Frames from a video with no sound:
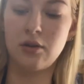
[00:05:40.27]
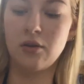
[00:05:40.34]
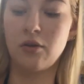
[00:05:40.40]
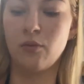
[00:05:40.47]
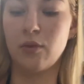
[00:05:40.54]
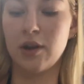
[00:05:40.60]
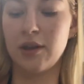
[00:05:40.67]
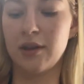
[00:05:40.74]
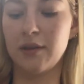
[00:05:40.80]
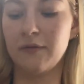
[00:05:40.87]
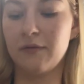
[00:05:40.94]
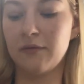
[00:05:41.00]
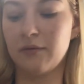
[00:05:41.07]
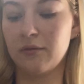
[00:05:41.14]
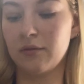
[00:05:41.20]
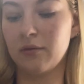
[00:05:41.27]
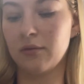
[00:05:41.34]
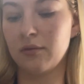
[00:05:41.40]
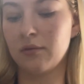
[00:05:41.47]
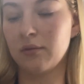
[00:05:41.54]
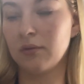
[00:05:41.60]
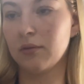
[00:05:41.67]
don't know why they've
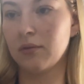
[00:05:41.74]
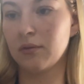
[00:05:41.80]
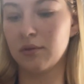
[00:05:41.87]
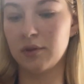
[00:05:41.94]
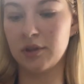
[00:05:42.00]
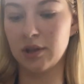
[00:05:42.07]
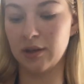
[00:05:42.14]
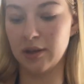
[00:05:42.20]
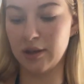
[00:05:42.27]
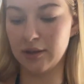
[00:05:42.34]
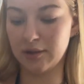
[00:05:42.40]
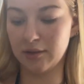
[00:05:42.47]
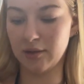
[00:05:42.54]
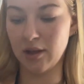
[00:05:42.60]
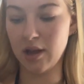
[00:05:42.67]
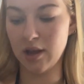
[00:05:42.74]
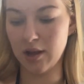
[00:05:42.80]
done this.